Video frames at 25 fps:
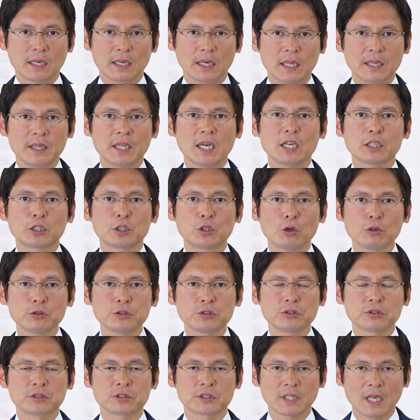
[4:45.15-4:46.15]
and that
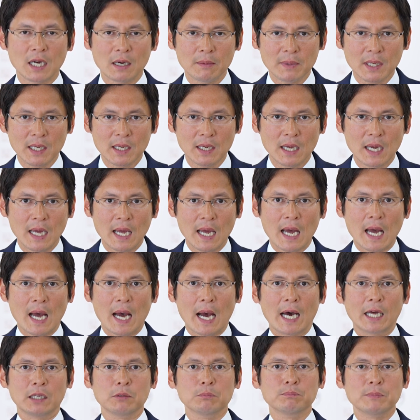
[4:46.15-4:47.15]
Kyoshu-sama
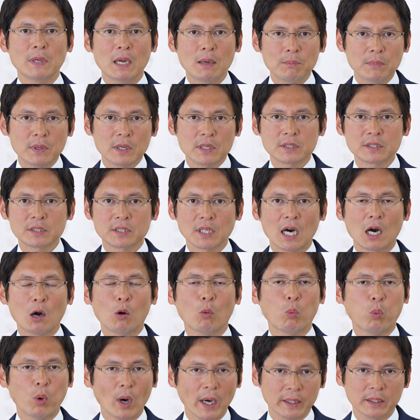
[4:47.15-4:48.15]
and members are
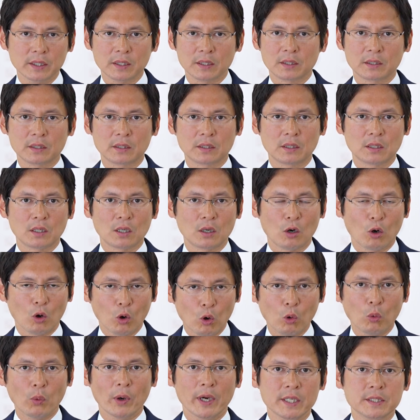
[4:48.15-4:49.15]
one,
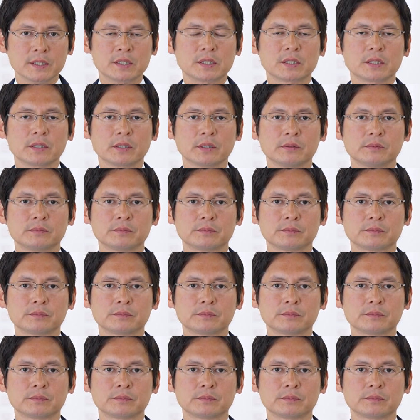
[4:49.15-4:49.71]
always.